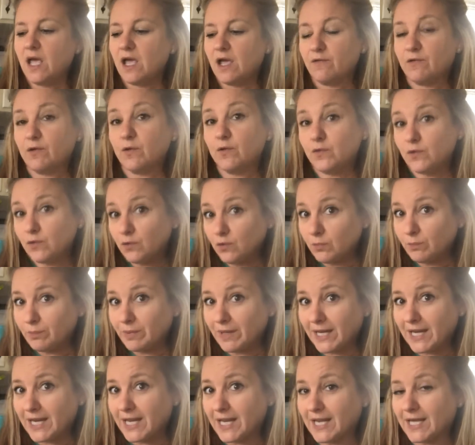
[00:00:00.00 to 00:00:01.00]
If you do it
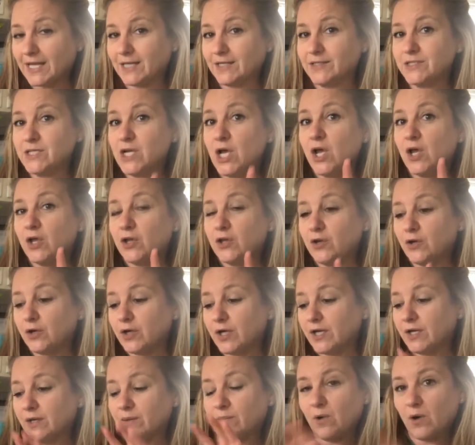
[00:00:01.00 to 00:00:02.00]
by hand, you're
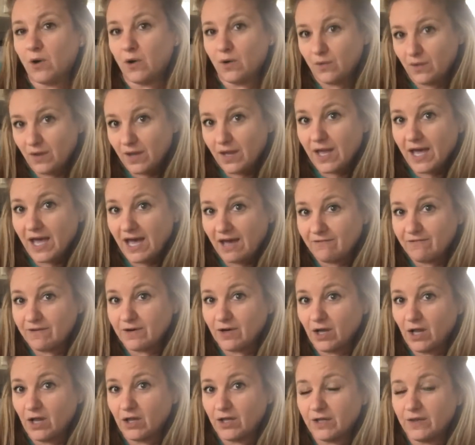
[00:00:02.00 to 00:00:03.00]
gonna have it
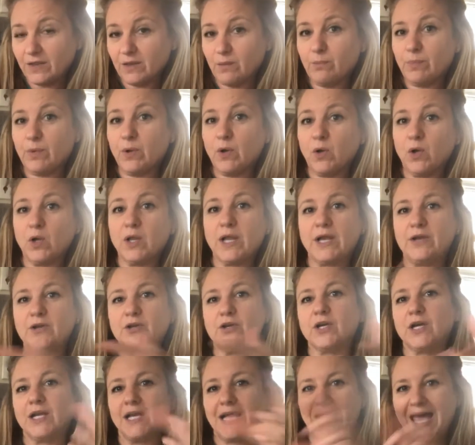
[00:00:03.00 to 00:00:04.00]
all in the bowl, and
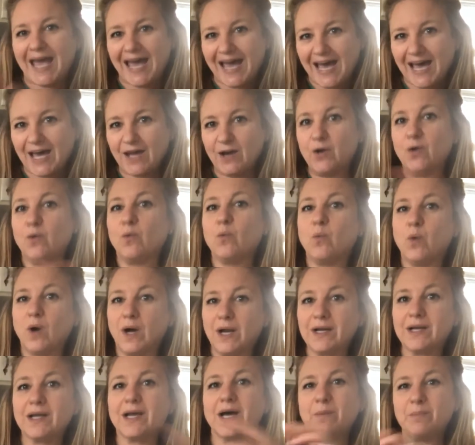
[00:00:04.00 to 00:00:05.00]
you're going to add
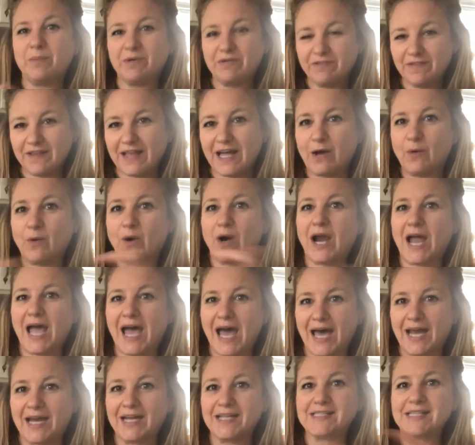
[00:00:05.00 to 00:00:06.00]
1 cup of flour
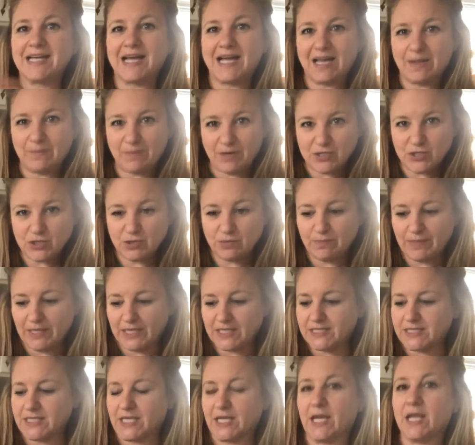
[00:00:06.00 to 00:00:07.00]
at a time as you're
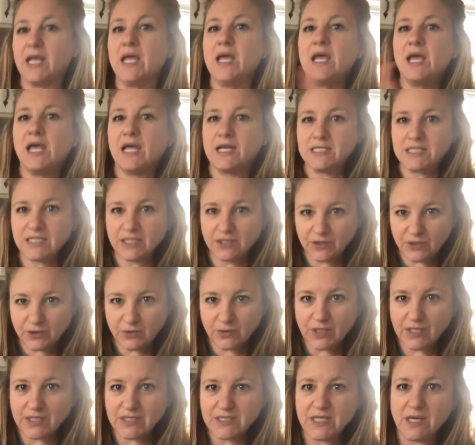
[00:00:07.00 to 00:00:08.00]
mixing until you
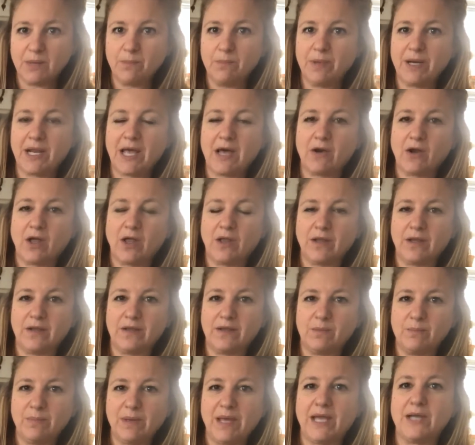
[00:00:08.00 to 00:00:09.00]
can dump it out all on
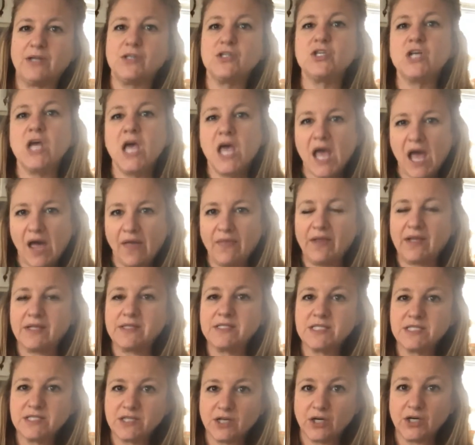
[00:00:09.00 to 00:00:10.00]
the bench, and then
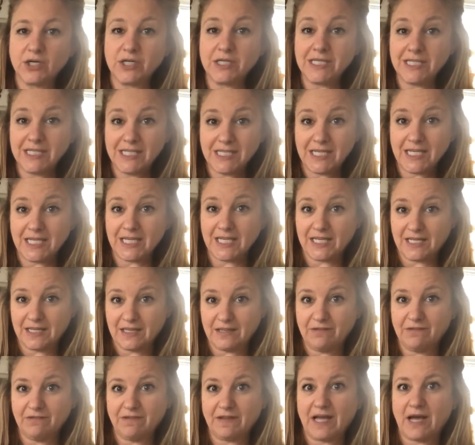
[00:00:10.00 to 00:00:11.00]
start kneading in
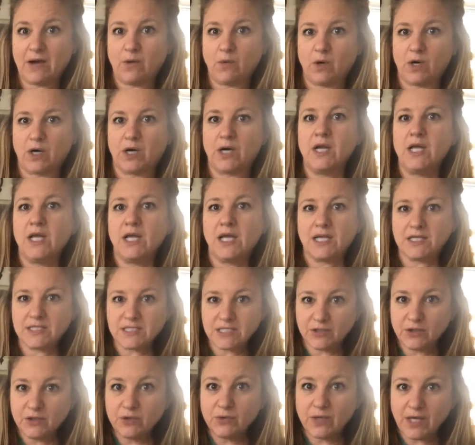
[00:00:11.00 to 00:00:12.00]
the flour
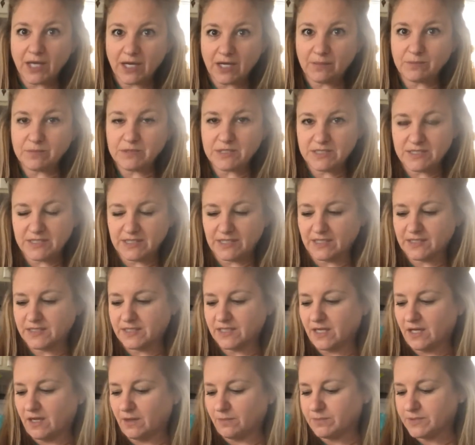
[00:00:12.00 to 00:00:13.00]
until you get up to 6
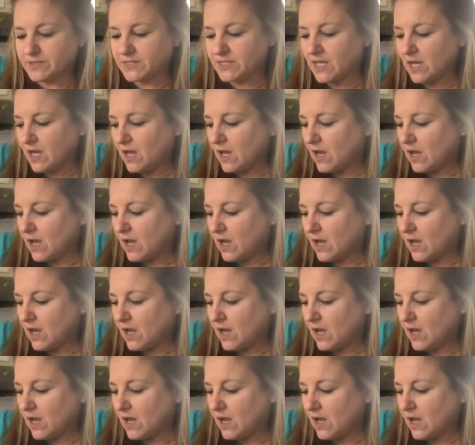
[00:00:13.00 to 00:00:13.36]
cups.